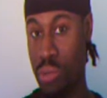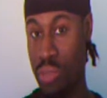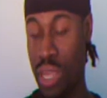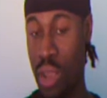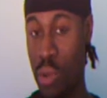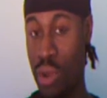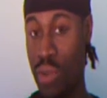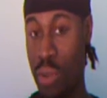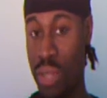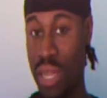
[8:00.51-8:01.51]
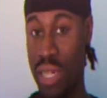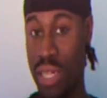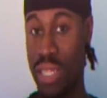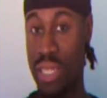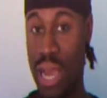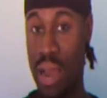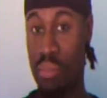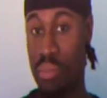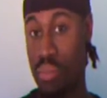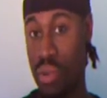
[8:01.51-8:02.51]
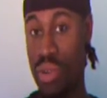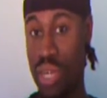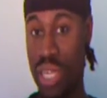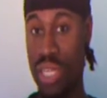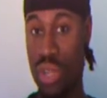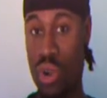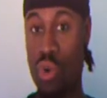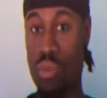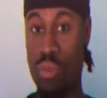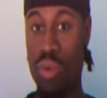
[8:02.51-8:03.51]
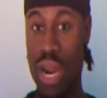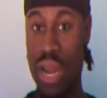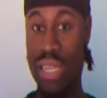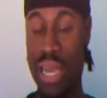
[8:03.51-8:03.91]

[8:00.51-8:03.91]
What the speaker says: was saying, "What if I played in this time period against the Kobe Bryants?